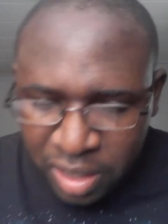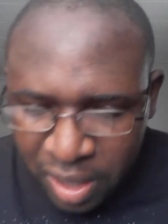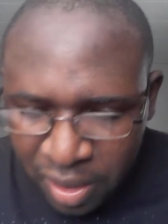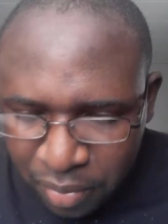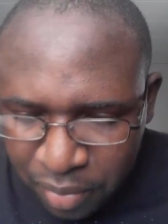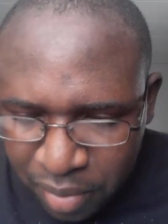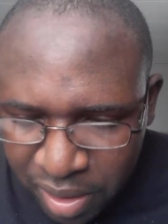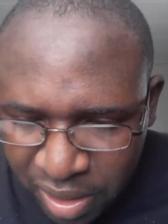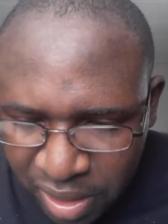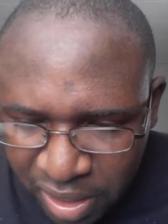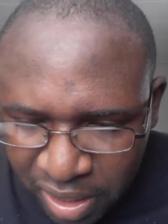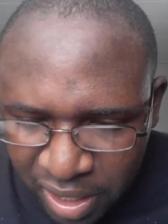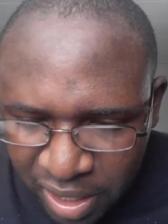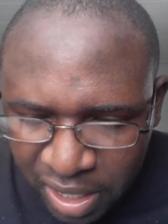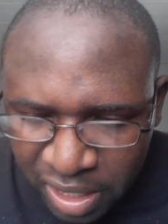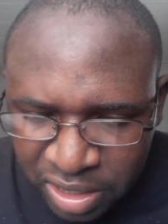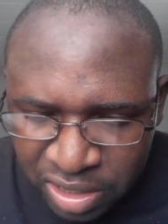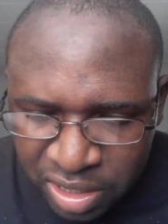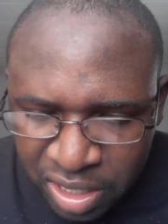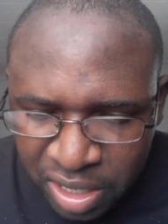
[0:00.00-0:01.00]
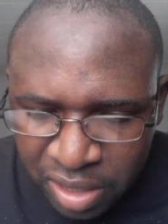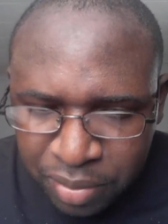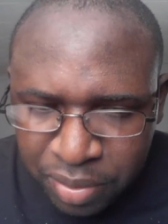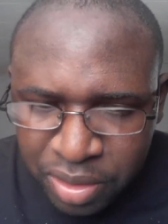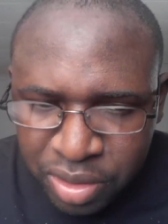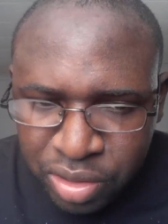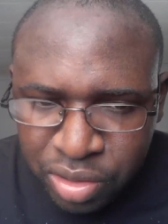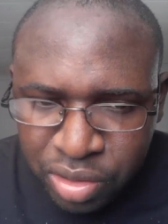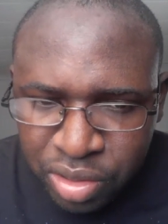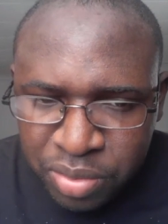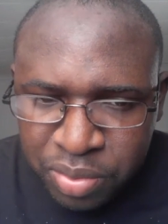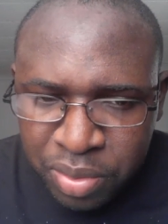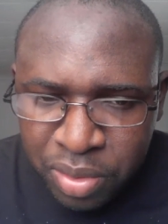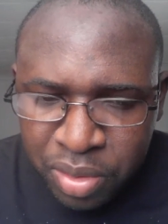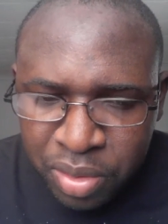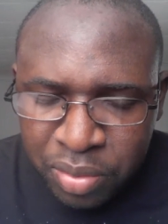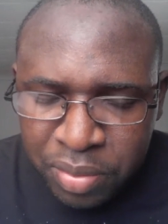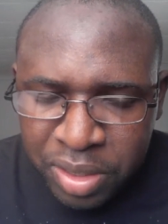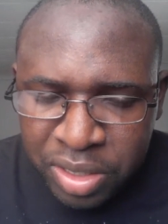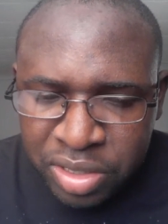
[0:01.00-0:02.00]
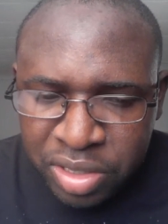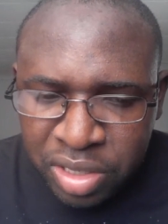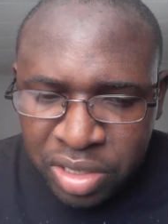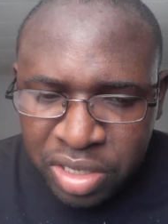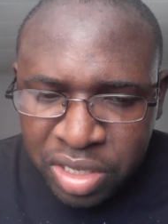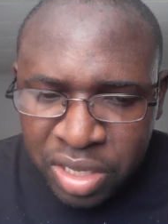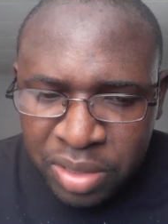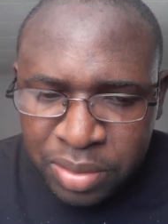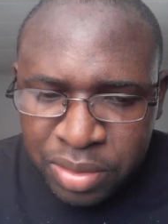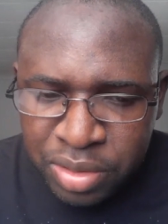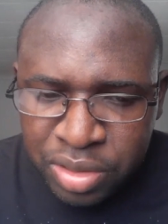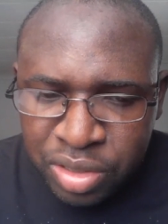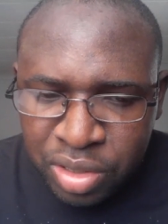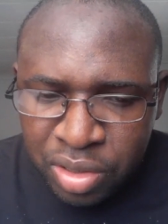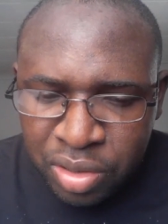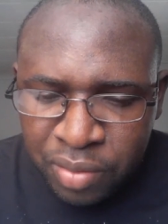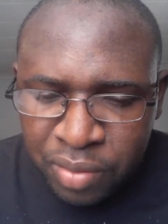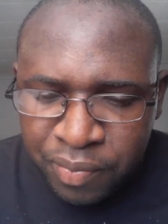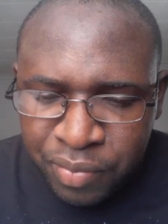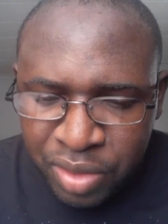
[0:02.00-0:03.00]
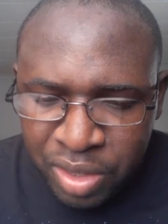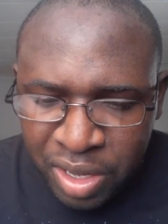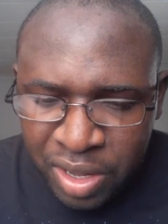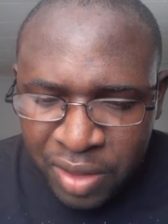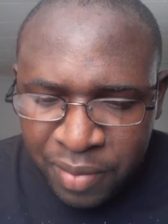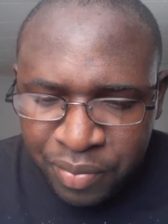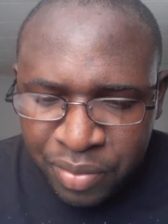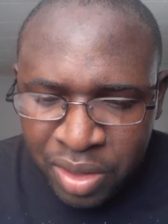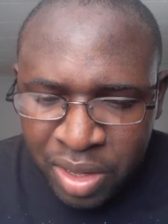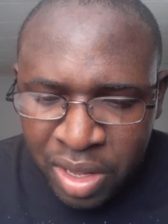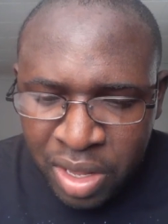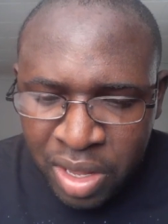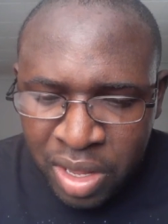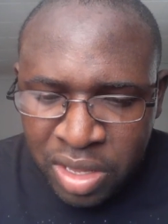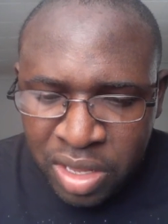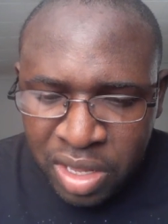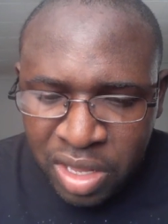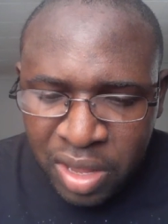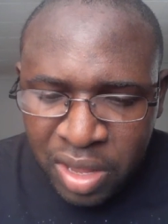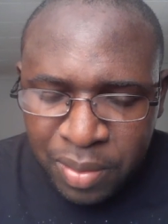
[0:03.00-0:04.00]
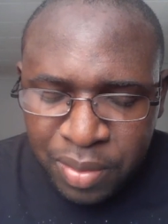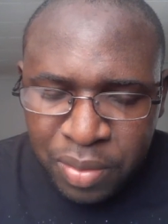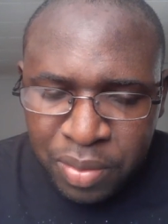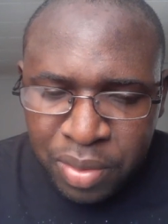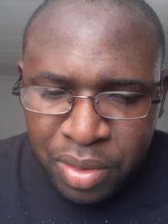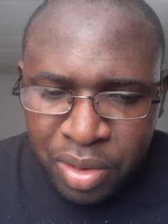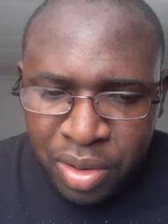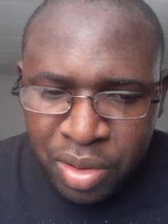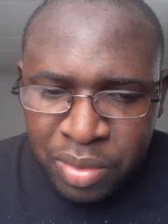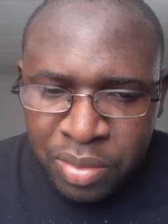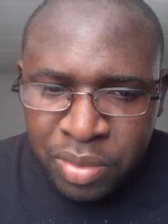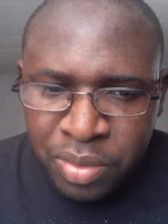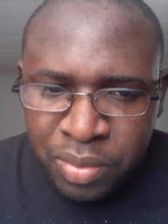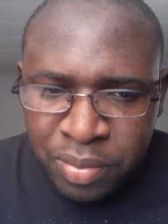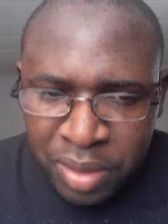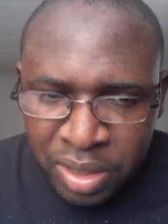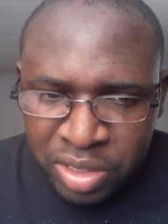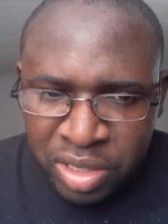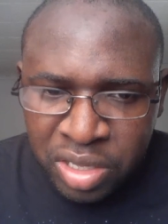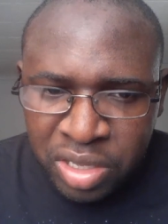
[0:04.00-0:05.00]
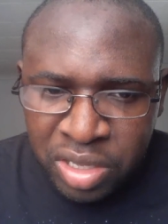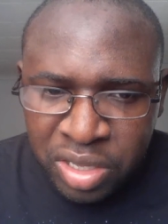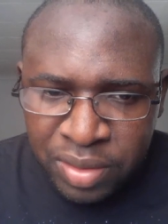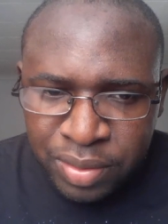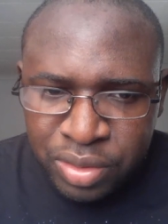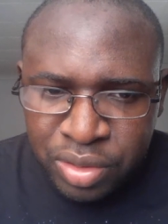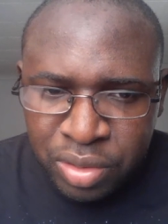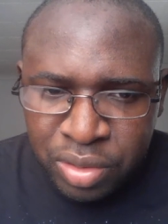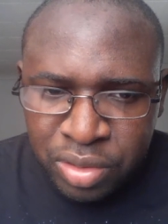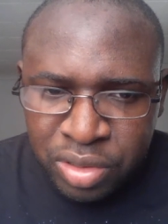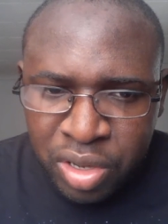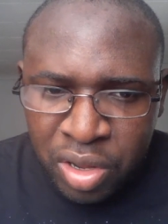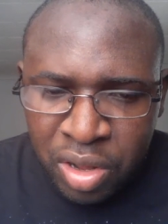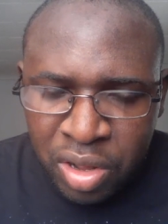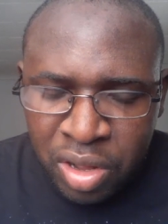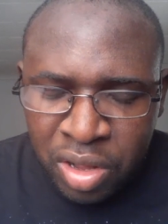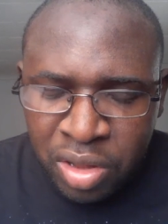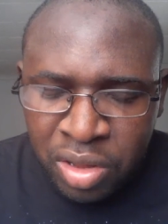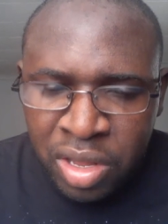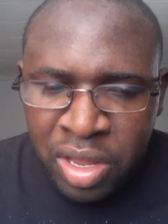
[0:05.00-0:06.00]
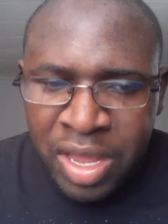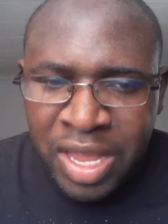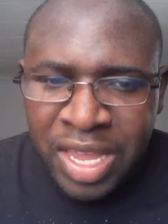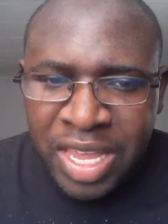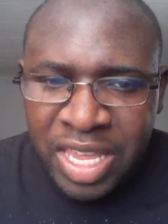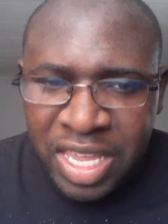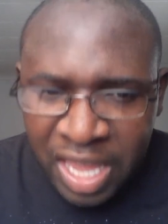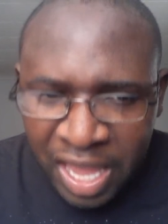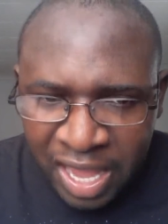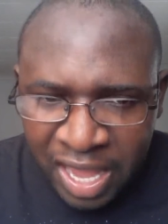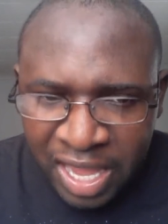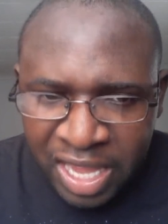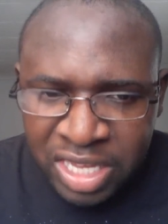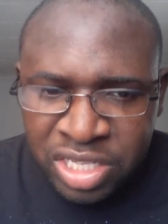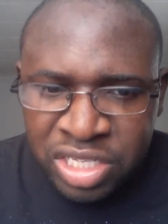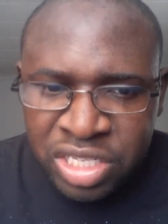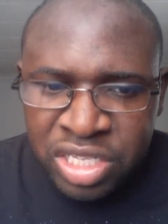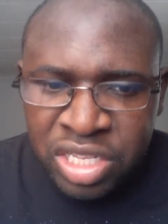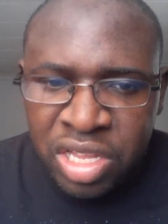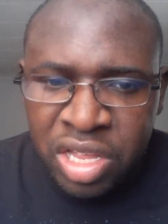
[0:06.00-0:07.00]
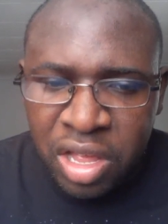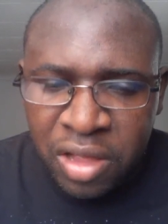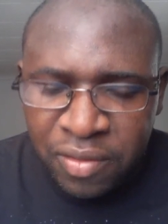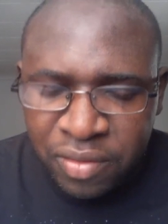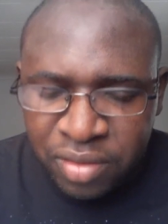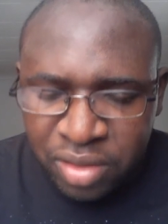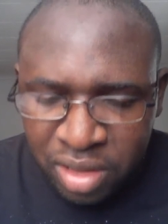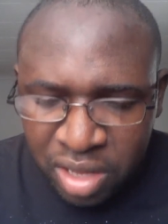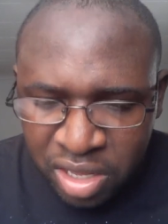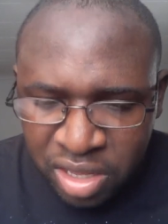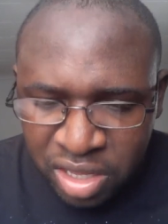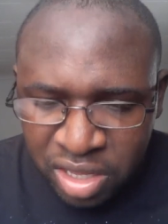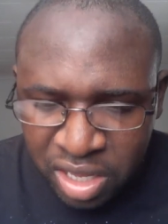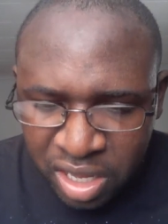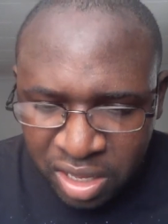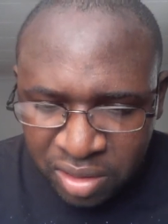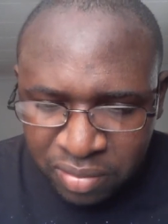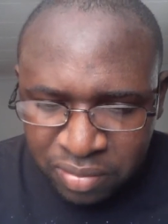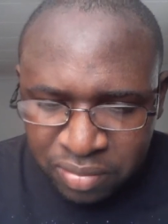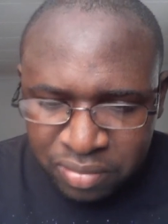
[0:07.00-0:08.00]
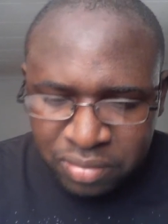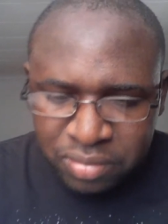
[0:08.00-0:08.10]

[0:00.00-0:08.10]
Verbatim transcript: Get ready as I read you this poem based on the TV show. Yep. The name of the poem, based on the TV show, is called Gangs of London.